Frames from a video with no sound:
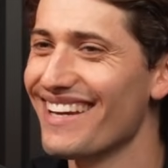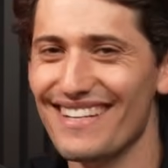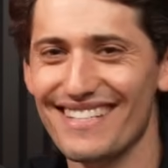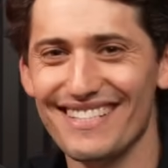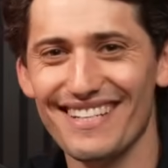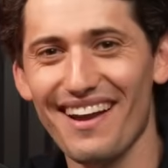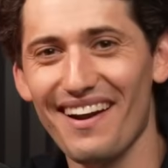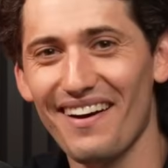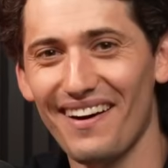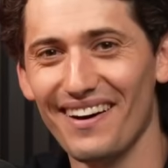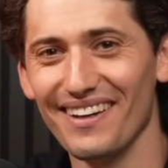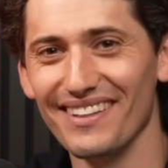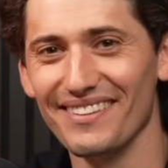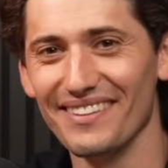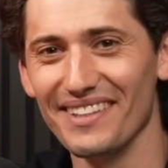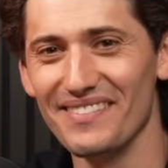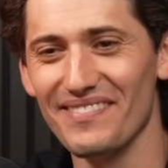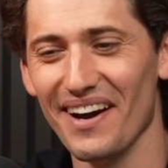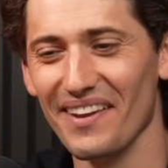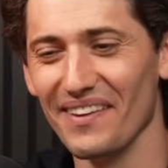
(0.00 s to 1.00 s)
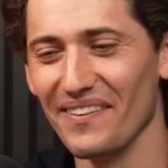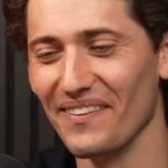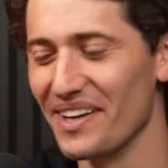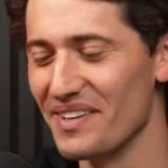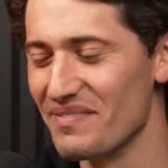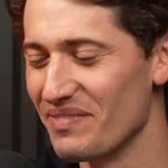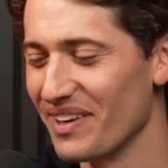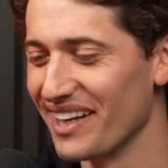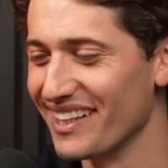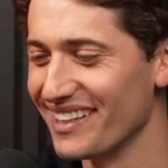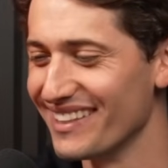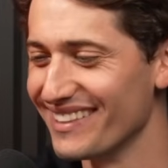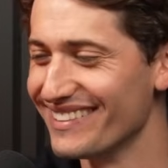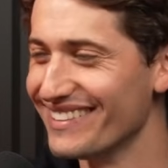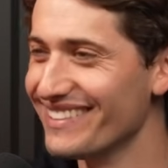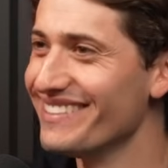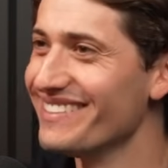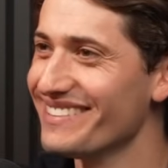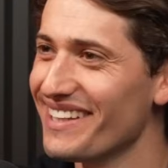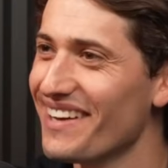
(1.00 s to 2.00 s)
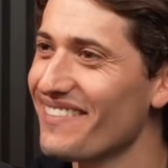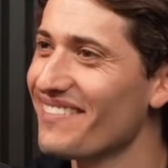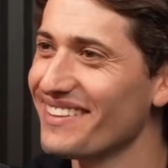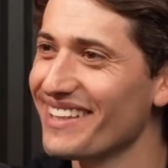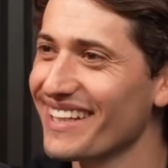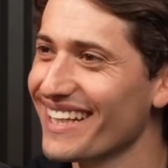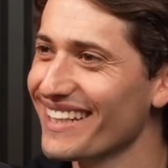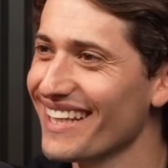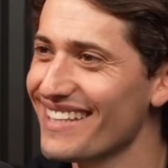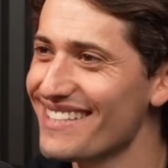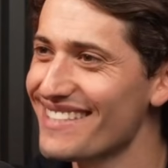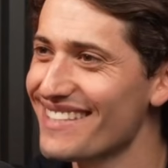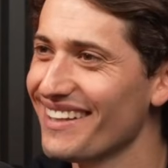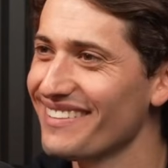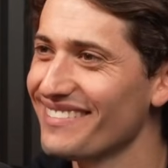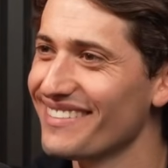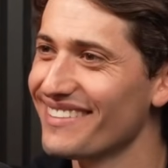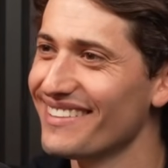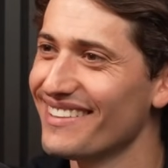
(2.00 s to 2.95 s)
Shout out on three, by the way. But do you ever look at that stuff?